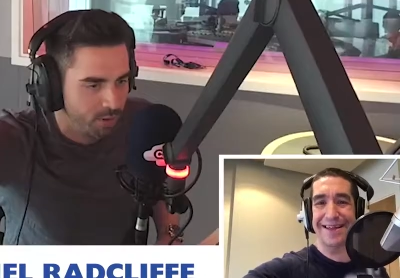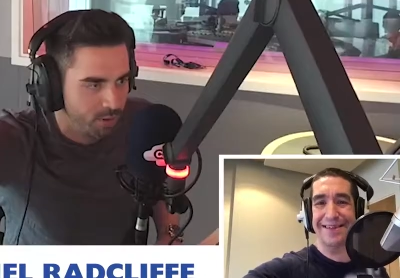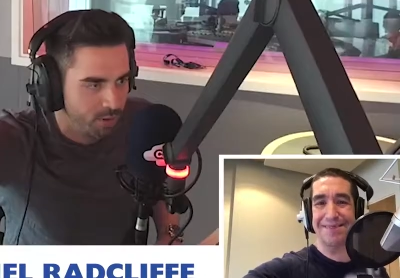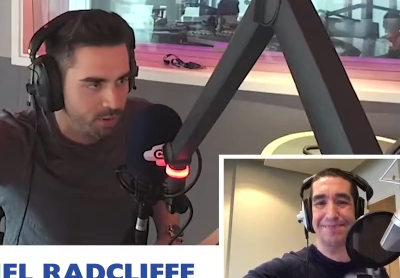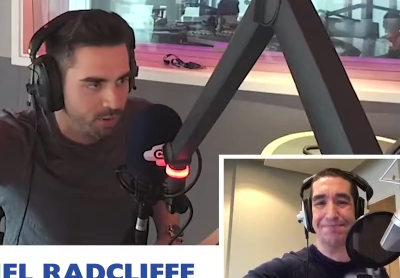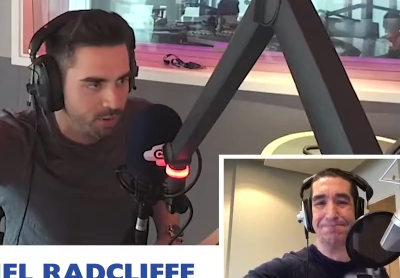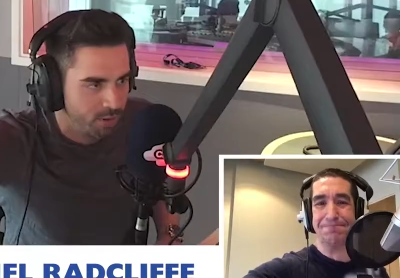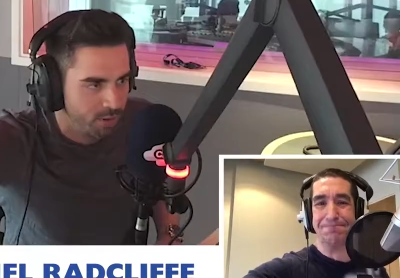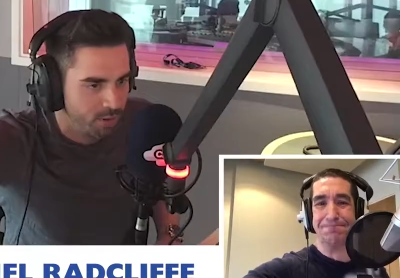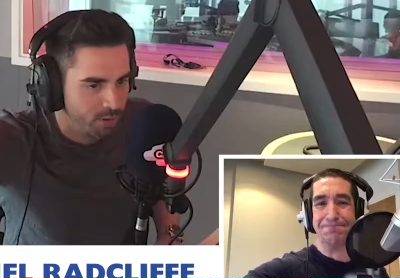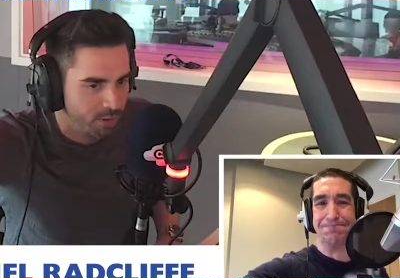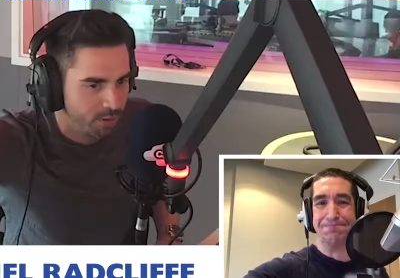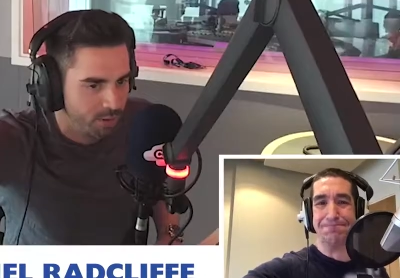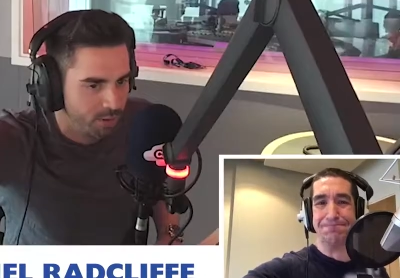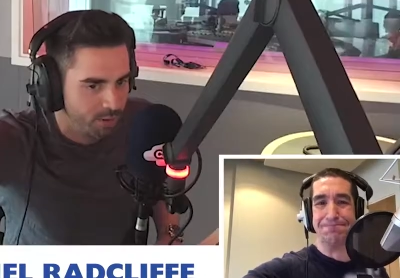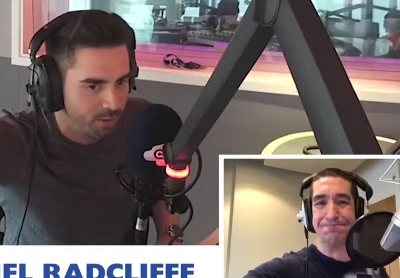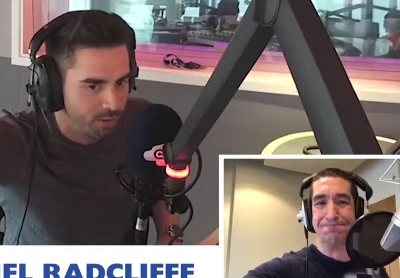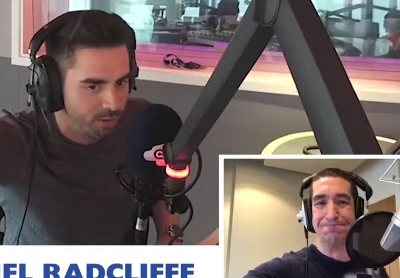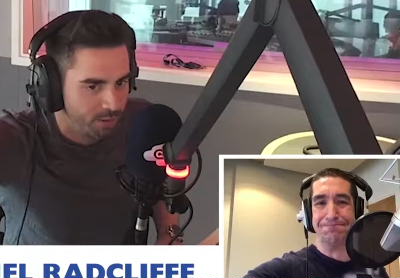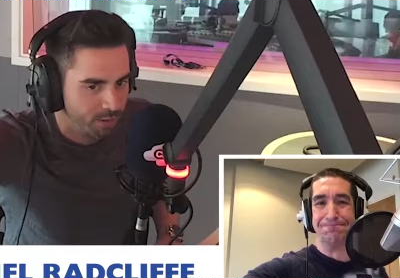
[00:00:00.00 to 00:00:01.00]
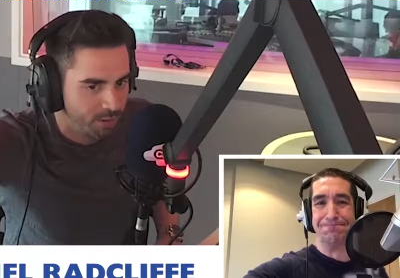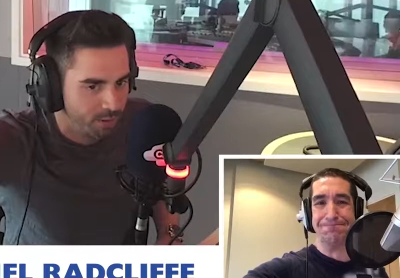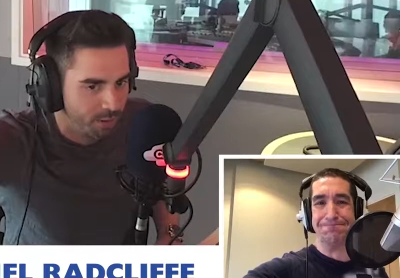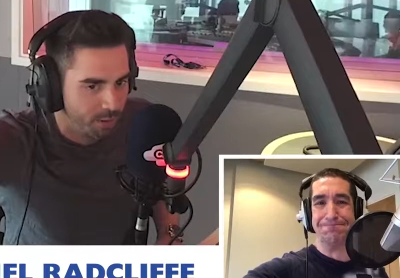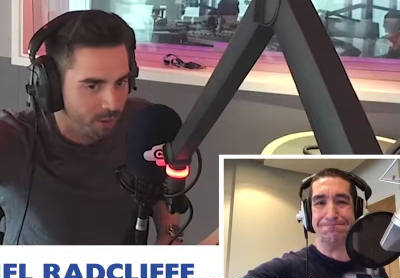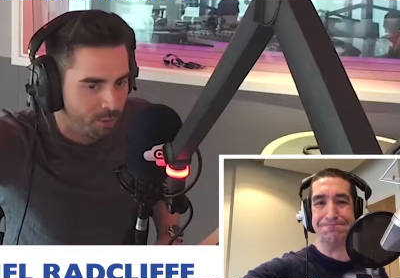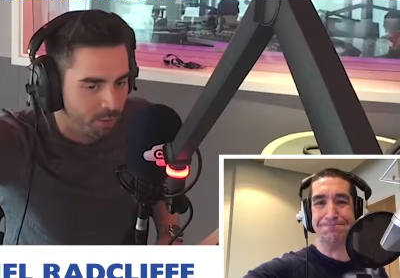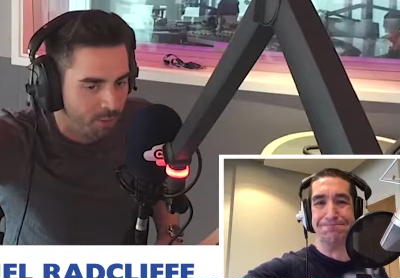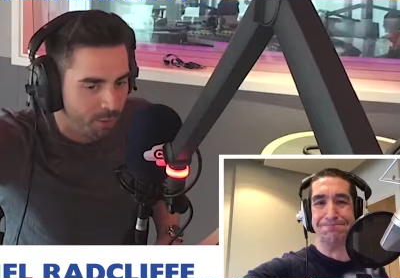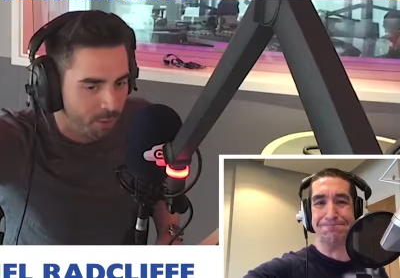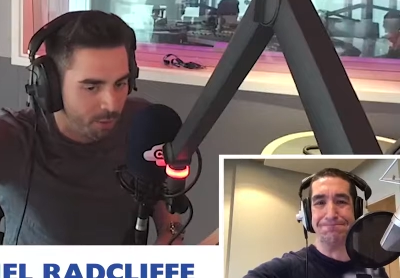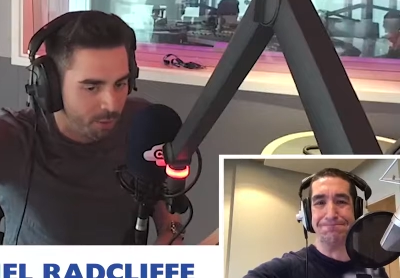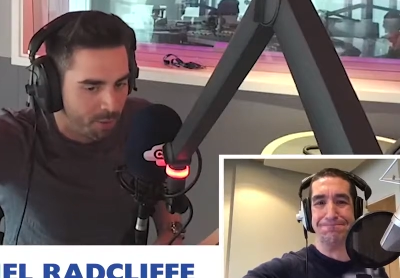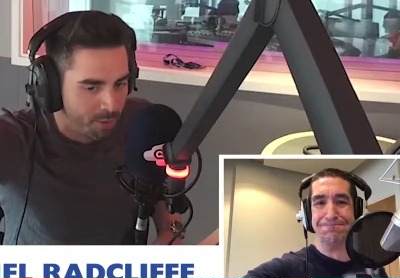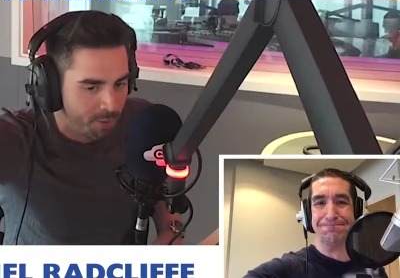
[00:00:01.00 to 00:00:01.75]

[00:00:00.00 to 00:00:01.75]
(no one is talking)